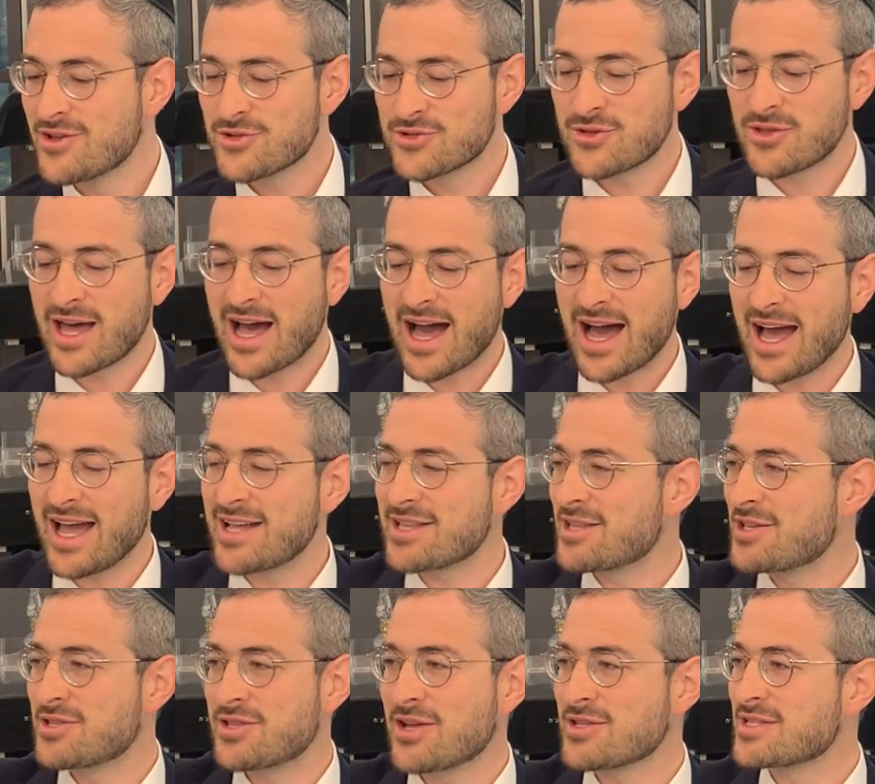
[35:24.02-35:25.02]
So the height,
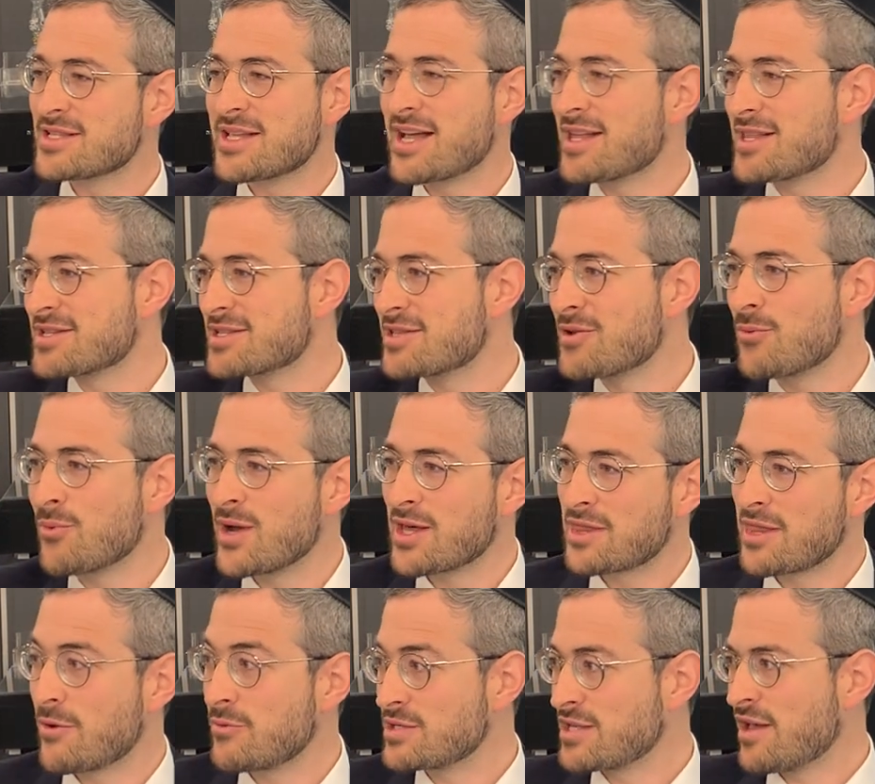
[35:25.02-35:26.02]
it doesn't tell us the
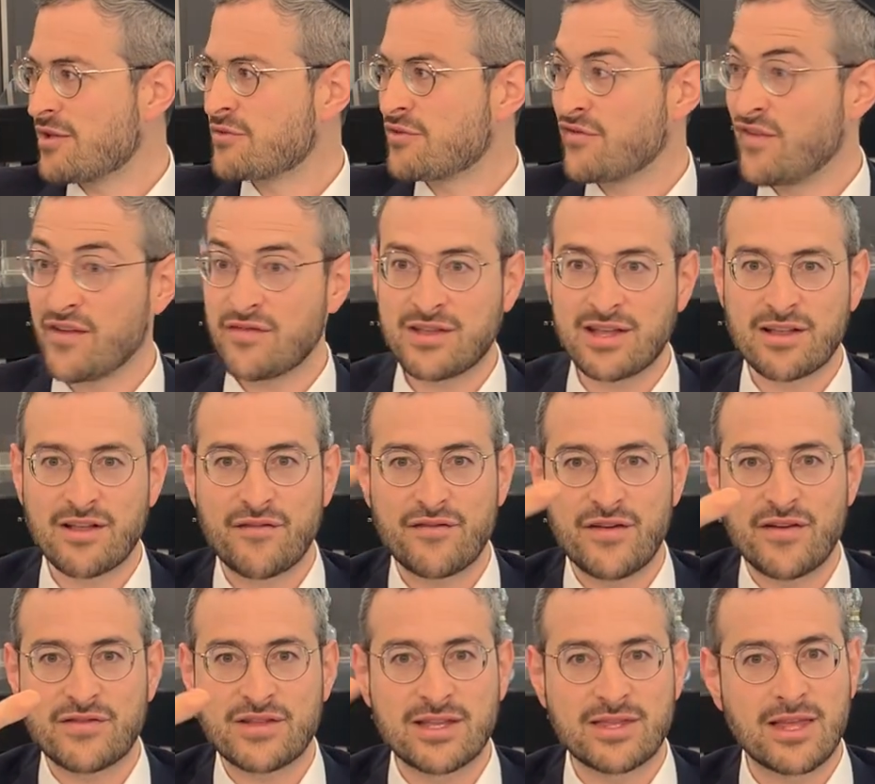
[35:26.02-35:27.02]
width that was that was 15 or
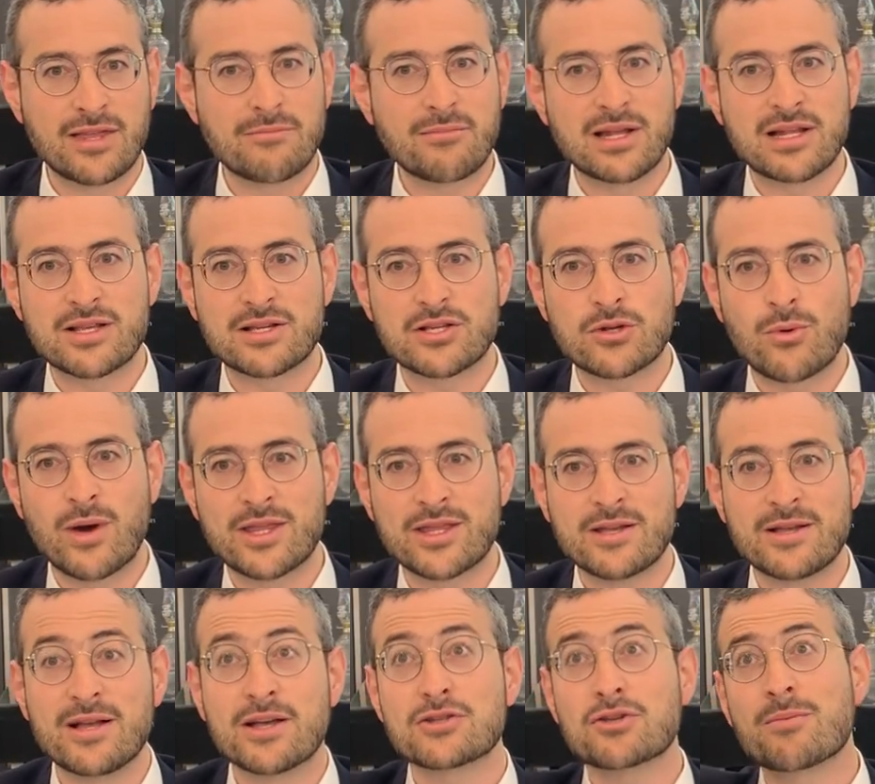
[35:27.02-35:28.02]
15, in the middle is
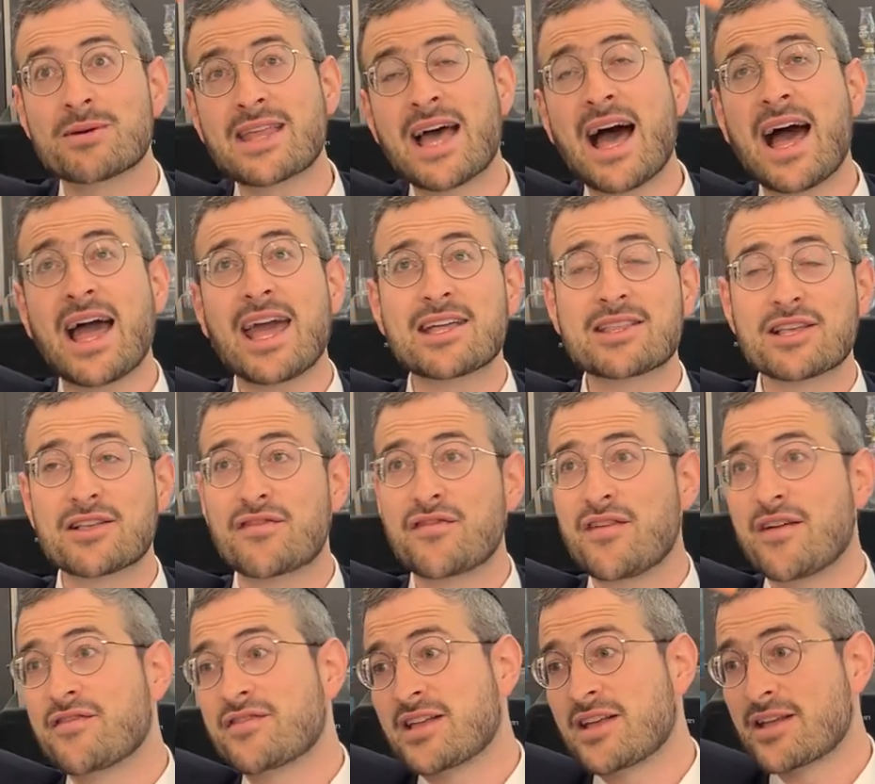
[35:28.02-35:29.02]
20. So the height is
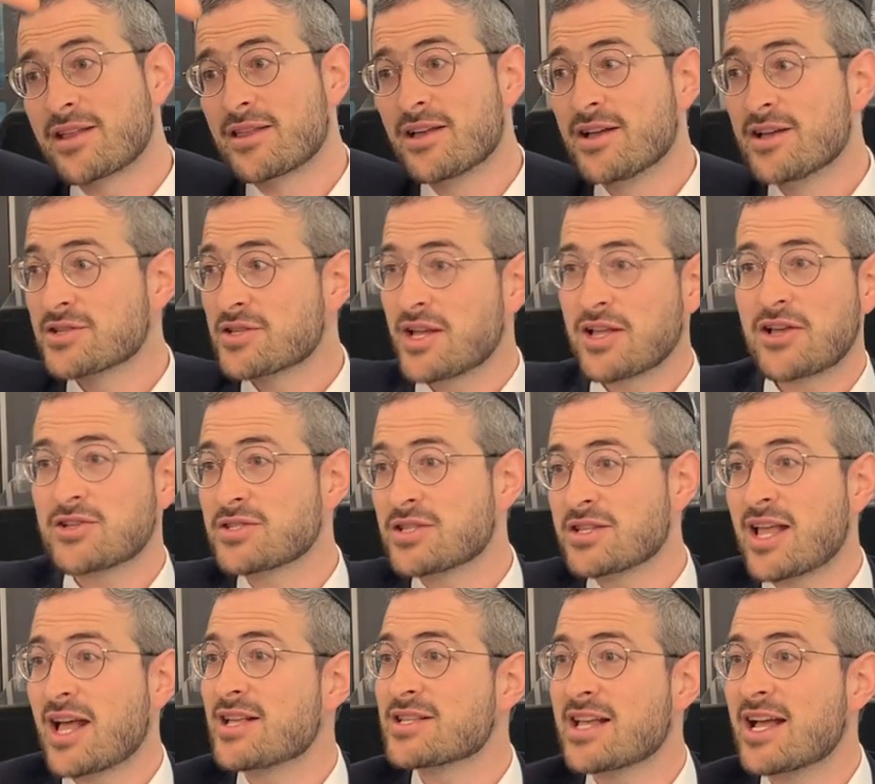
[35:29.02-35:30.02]
15. So that doesn't
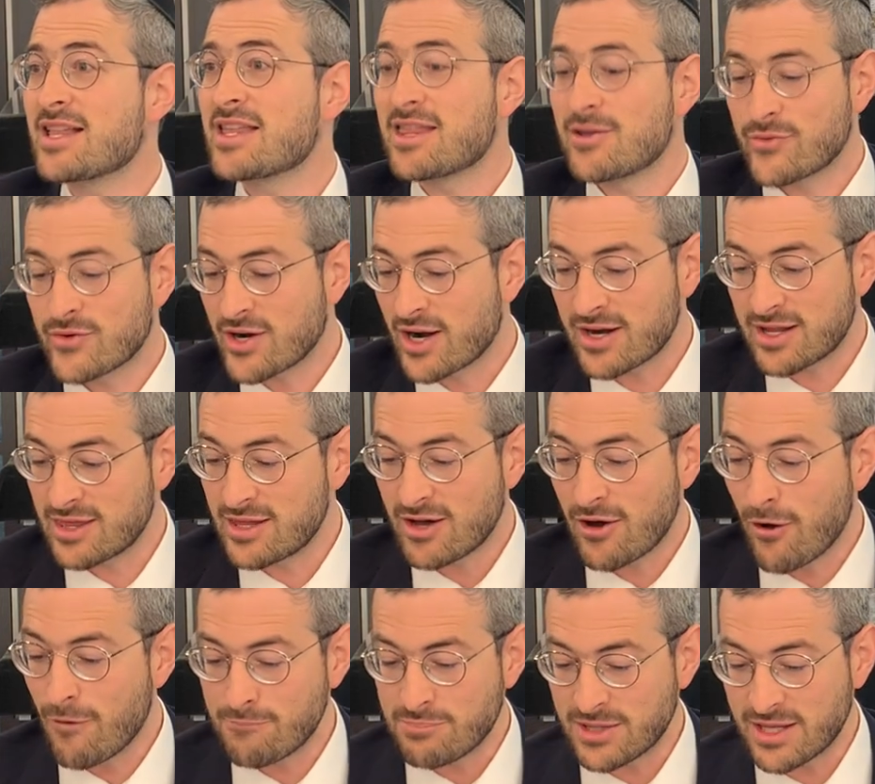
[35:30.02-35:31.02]
tell us anything regarding the
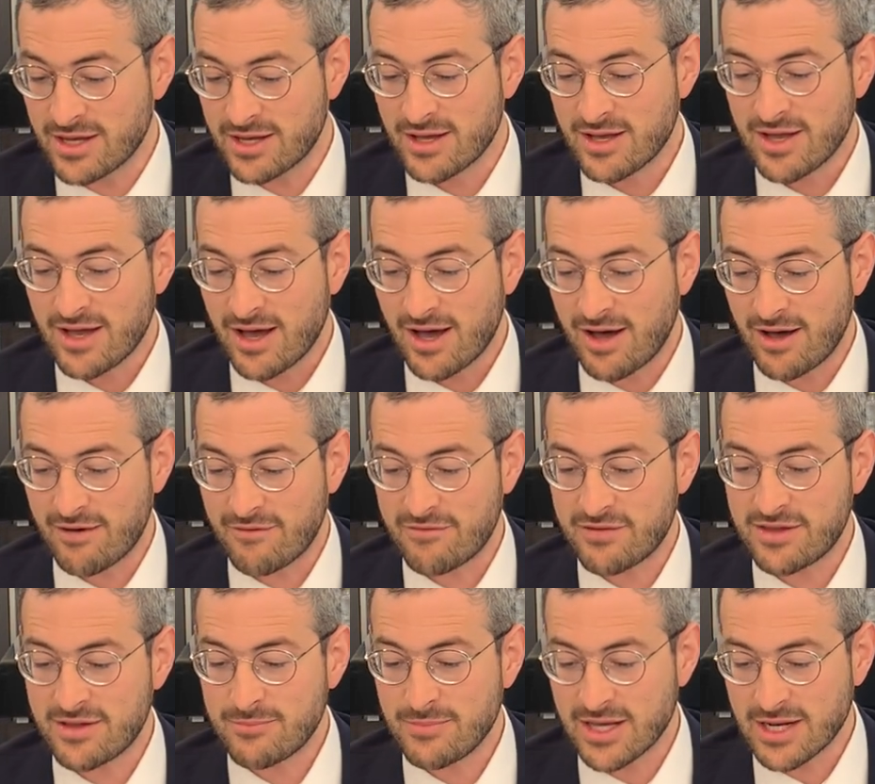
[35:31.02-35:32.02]
opening
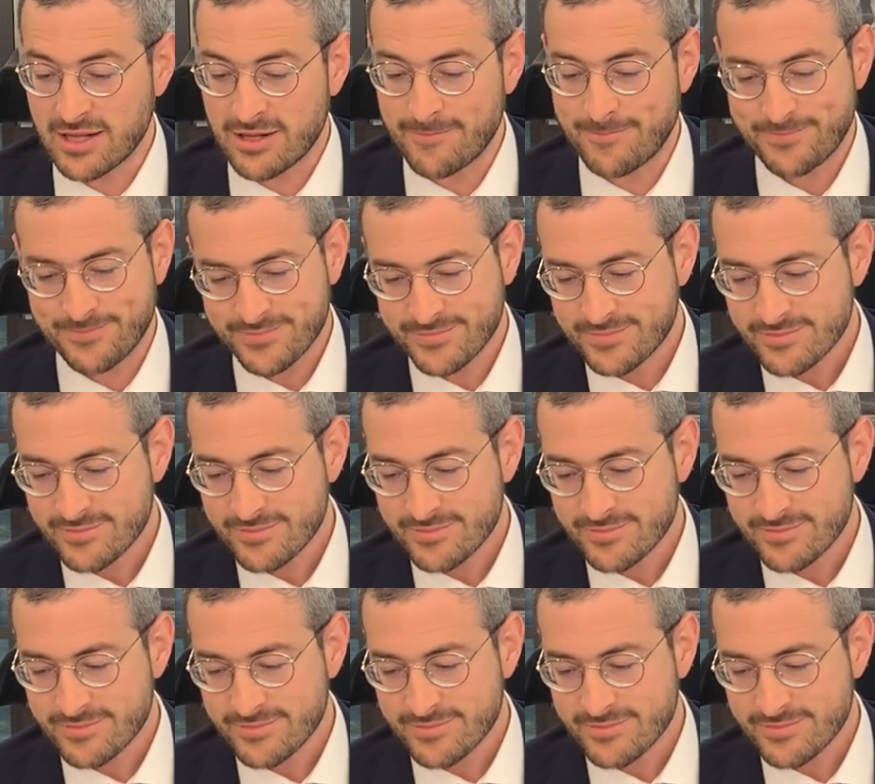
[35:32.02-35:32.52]
of the middle.